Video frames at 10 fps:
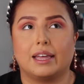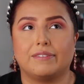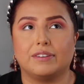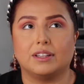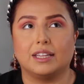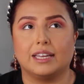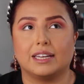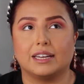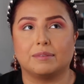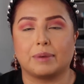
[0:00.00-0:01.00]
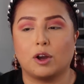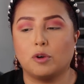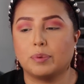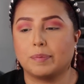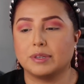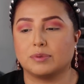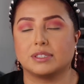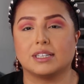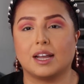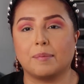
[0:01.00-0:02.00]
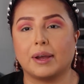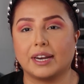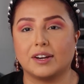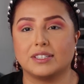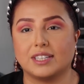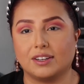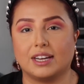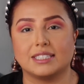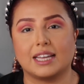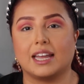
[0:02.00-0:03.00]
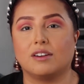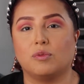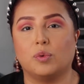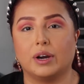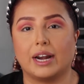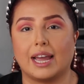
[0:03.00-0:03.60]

feel like my whole purpose was to come on here and tell you guys kind of what